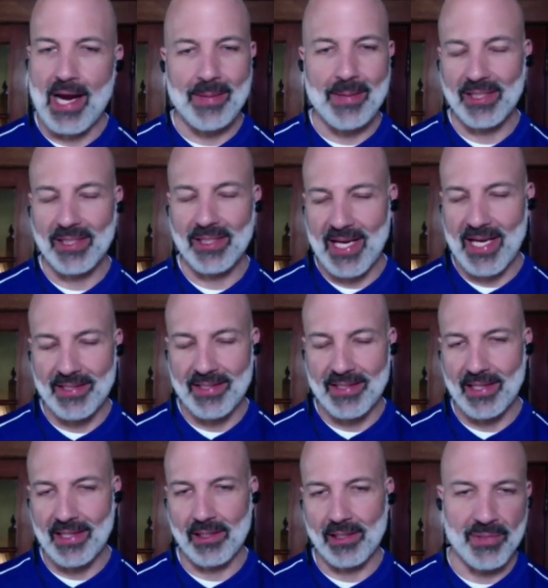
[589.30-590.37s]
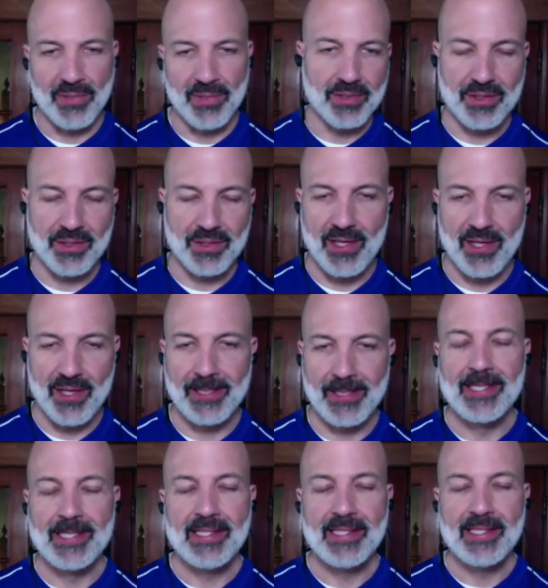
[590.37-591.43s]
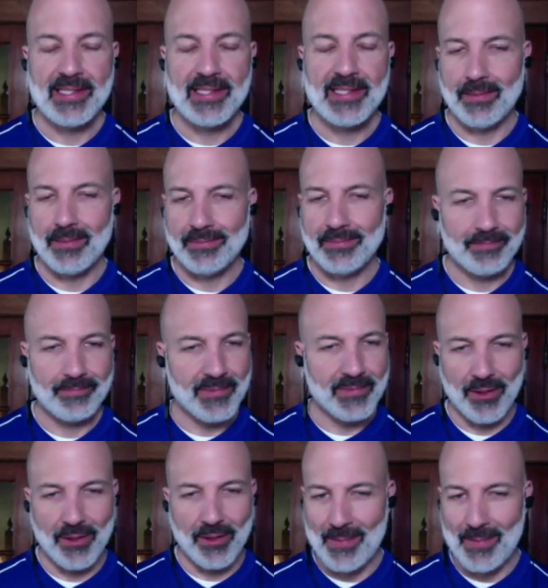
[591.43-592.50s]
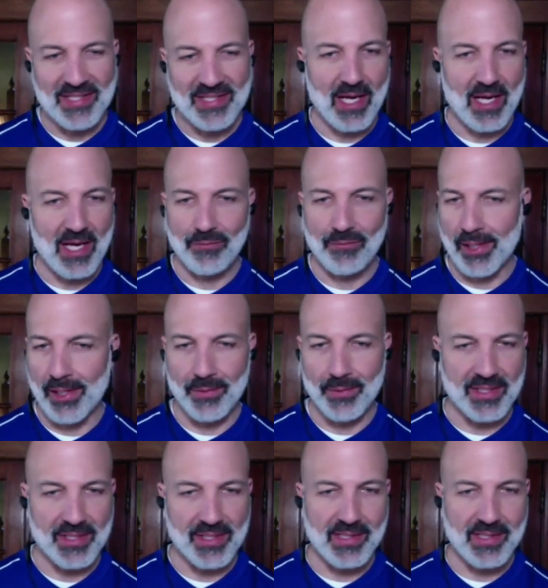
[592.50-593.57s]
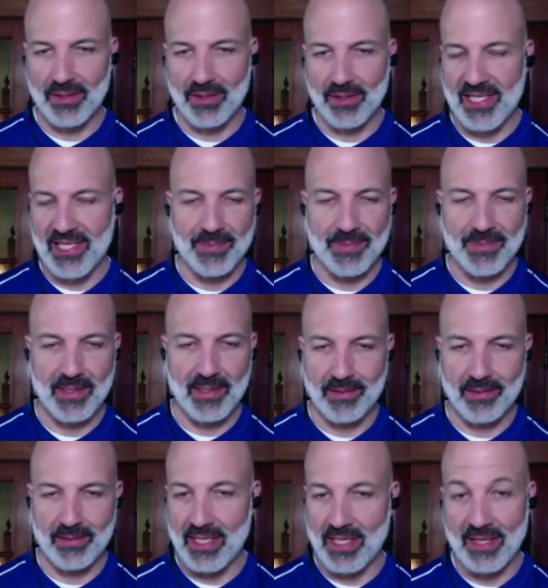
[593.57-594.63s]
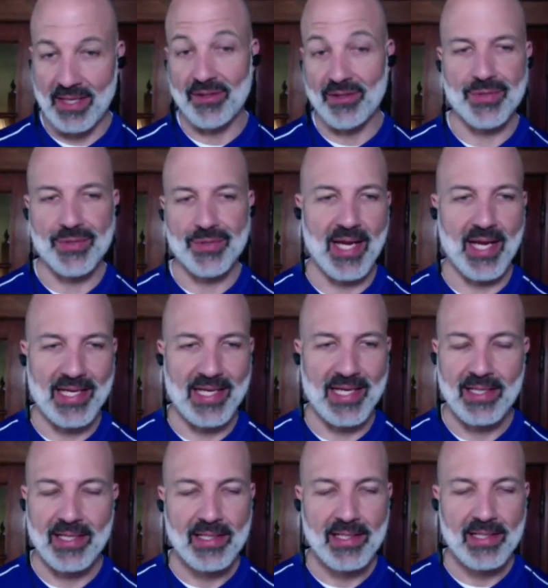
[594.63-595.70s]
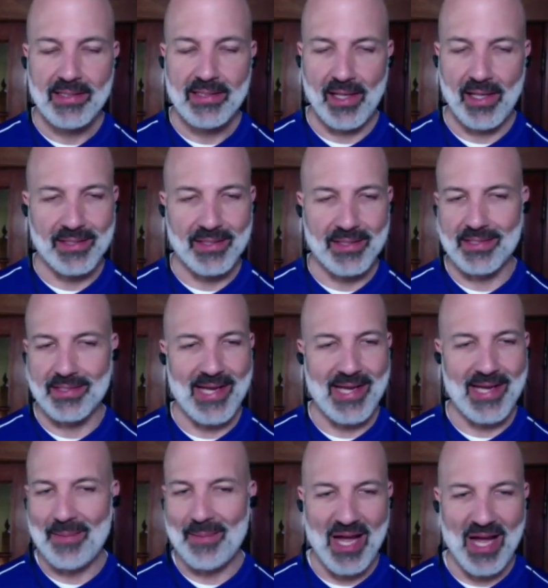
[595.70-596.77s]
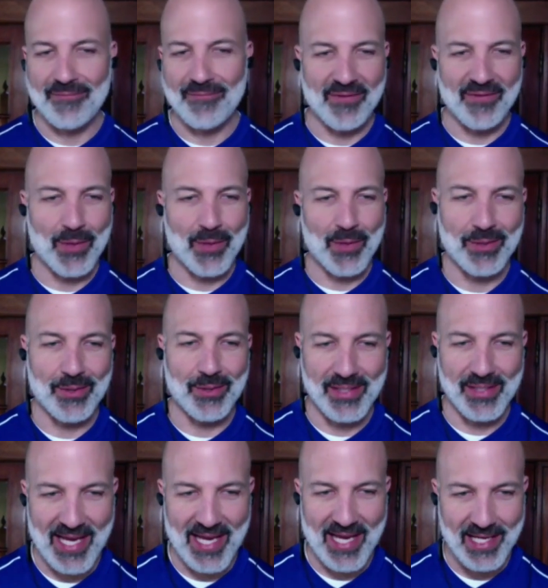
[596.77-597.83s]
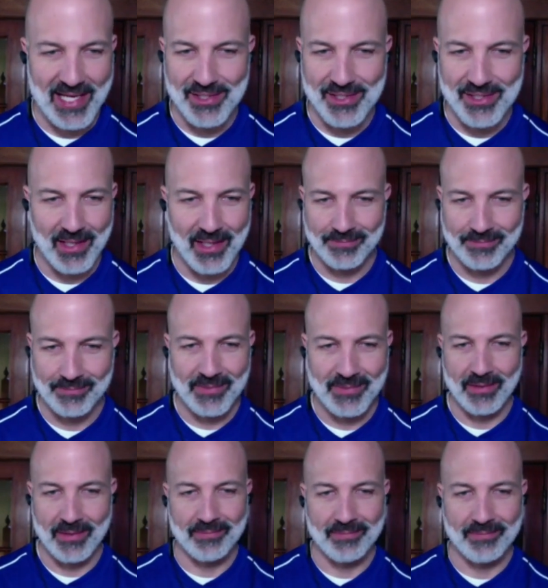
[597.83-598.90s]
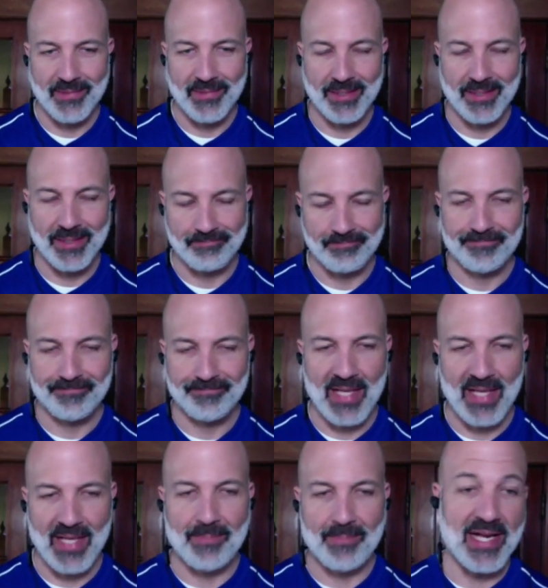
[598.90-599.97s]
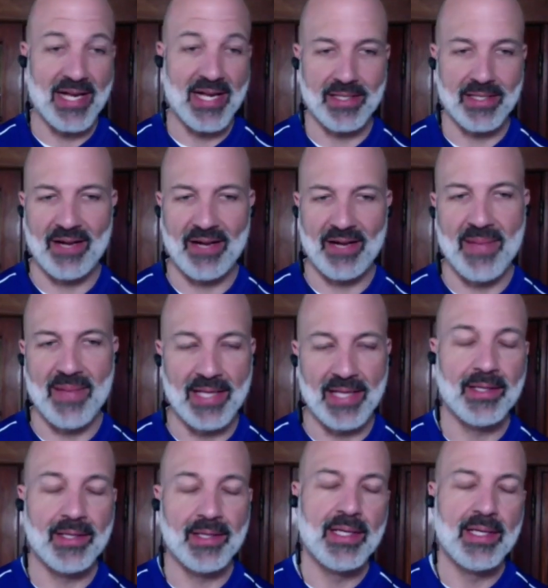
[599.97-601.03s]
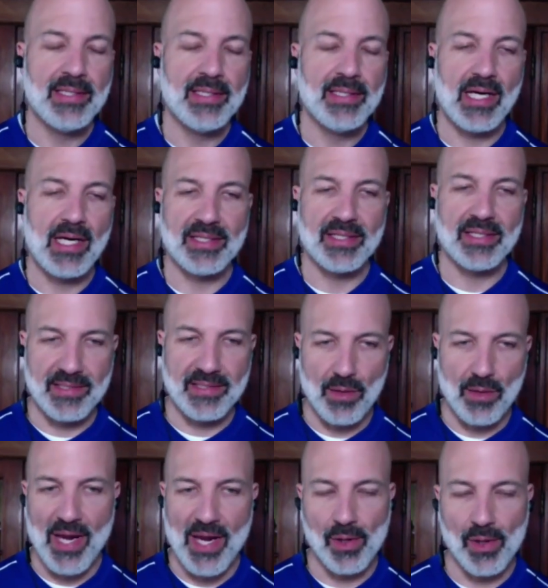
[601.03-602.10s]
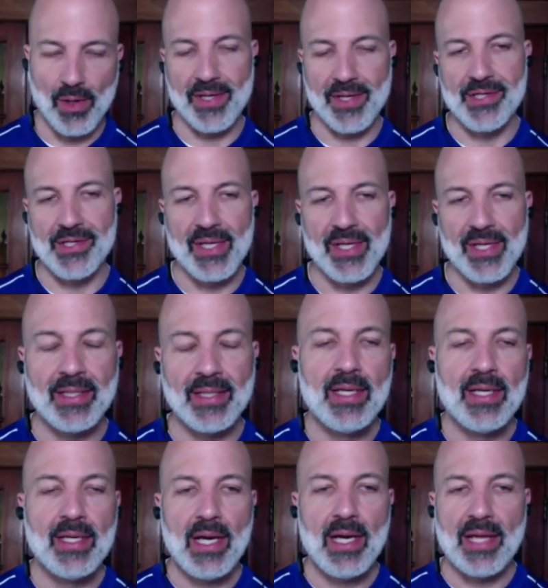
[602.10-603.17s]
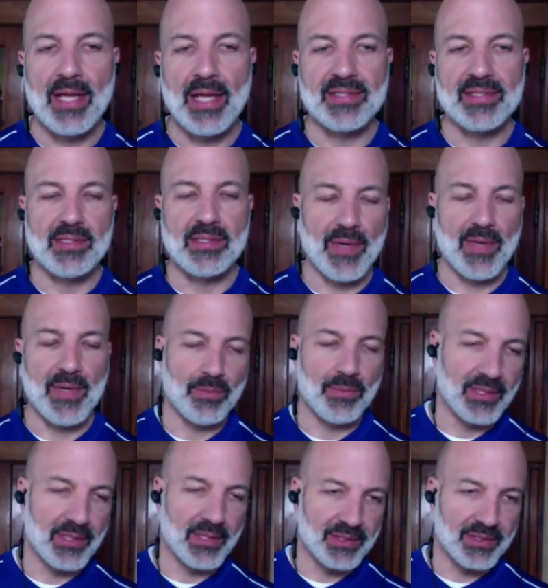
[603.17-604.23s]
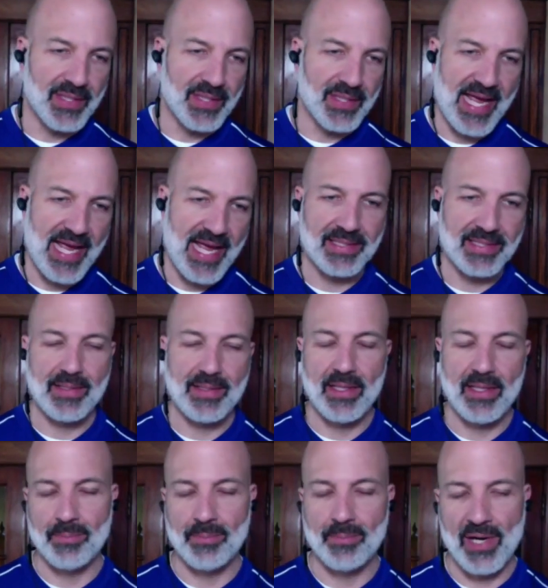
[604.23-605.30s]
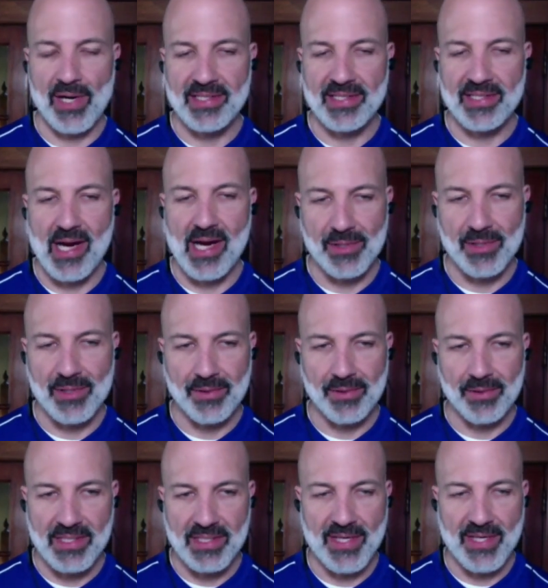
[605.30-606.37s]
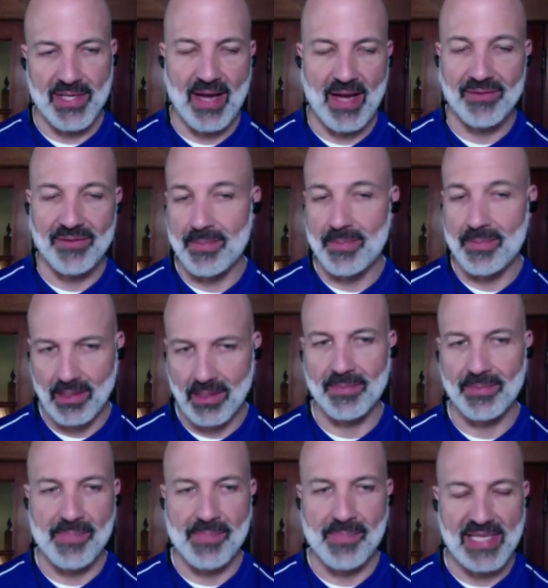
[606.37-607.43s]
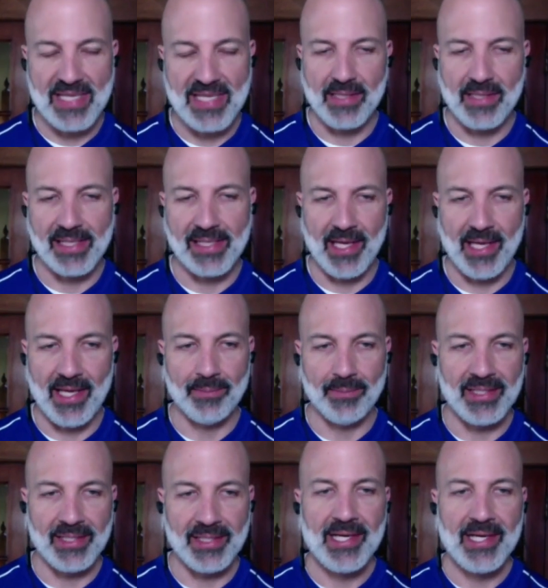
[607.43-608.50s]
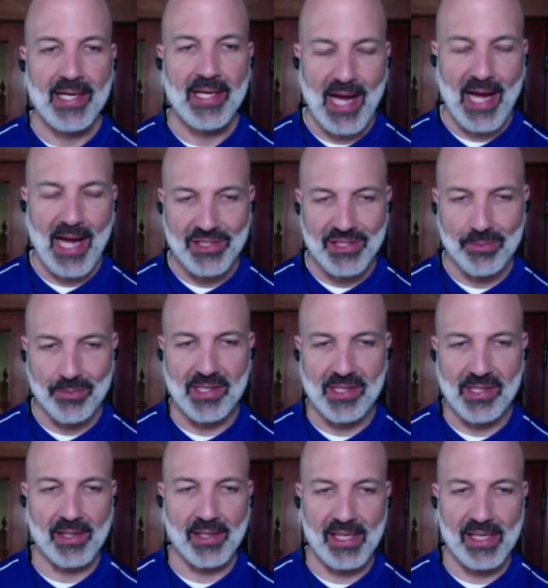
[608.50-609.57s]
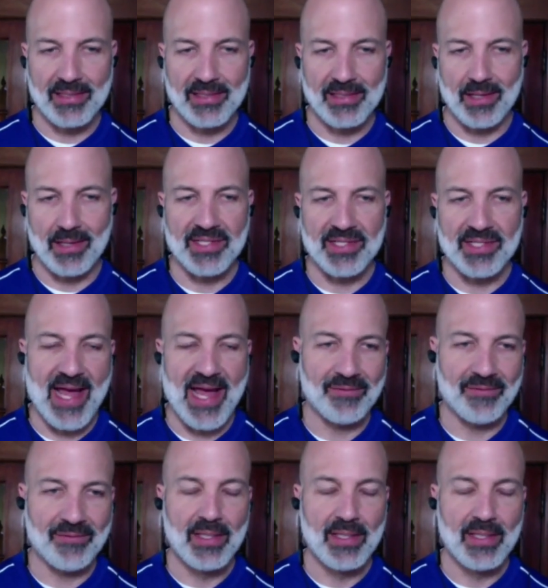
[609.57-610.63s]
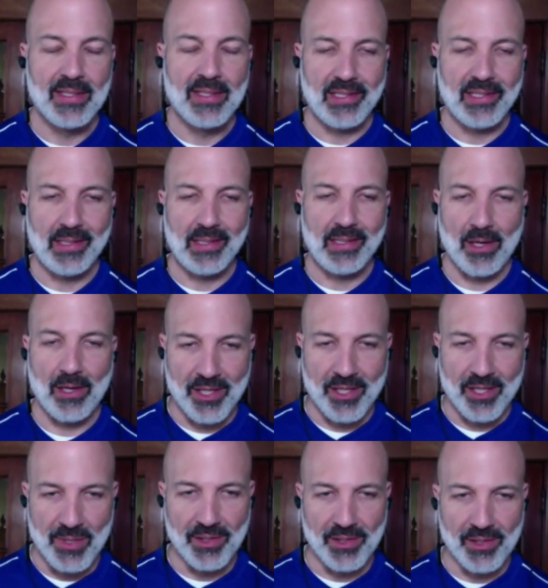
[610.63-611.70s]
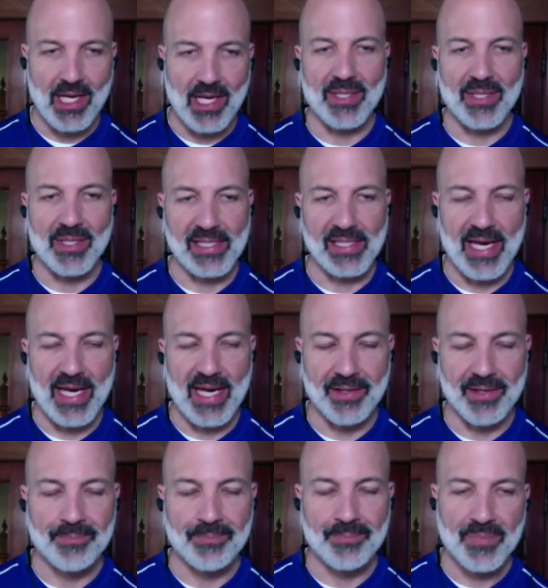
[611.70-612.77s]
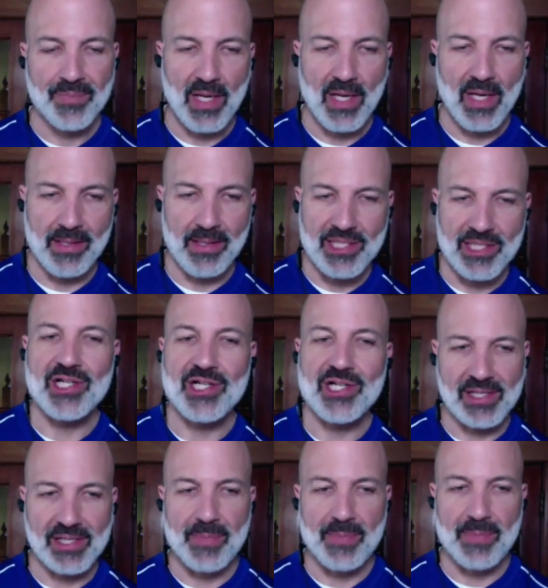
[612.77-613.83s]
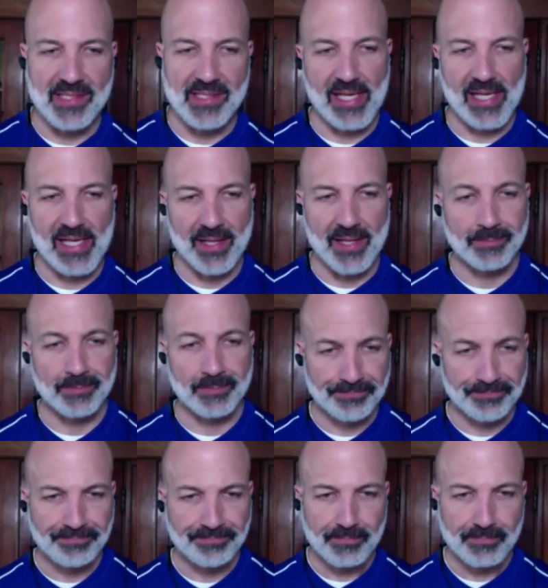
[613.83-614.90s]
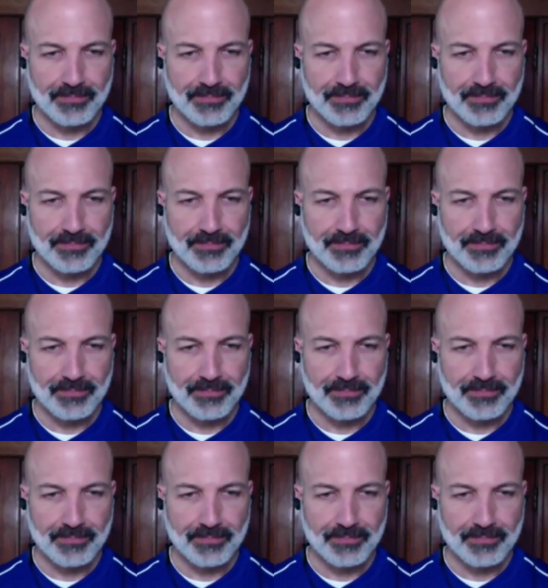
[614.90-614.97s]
cannot replicate that on a computer screen um, you know i myself working with several teams and, and even you tonight uh, this is not my favorite way to engage uh, and, and not many that i've met uh, this is the way we're to do it uh, this is the way that we'll look to enhance and embrace the opportunities that we have to make them the best that they can but i too miss our kids our staff um, our community coming together uh, and sharing space together.